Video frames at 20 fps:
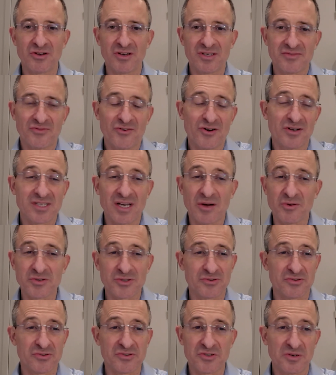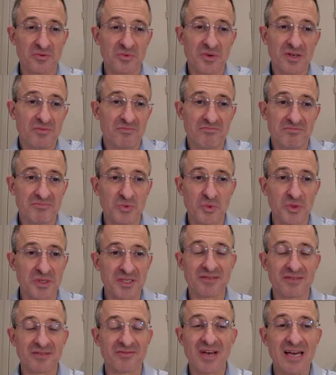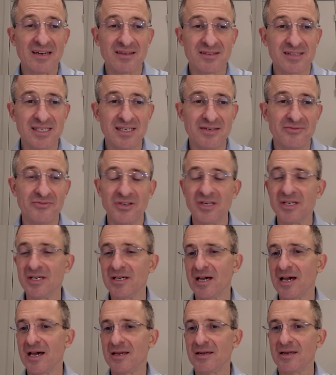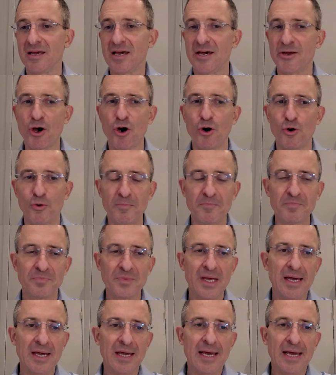You know, as far as I was concerned, we wouldn't have had a TV at, at home.